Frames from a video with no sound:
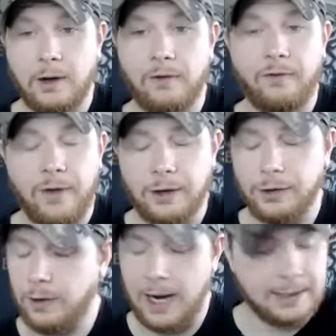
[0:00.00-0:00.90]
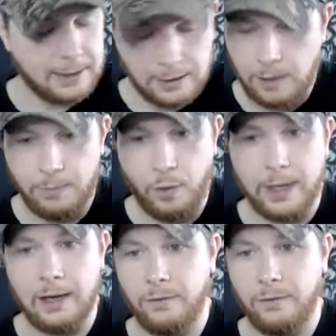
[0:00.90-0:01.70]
of failure at some point,